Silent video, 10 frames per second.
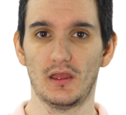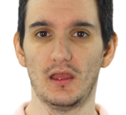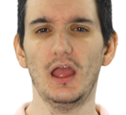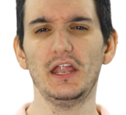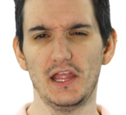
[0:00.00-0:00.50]

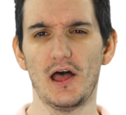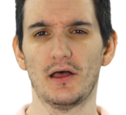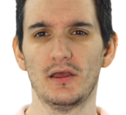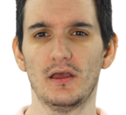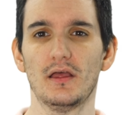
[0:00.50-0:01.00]
And yeah,
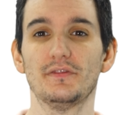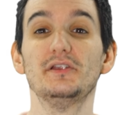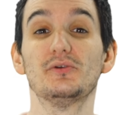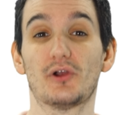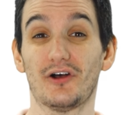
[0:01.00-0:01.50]
they
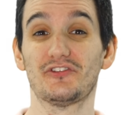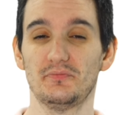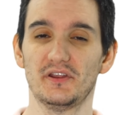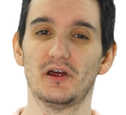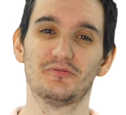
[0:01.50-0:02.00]
do cost a
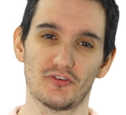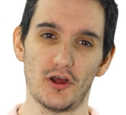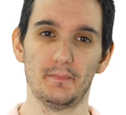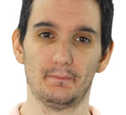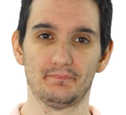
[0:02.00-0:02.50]
bit up front.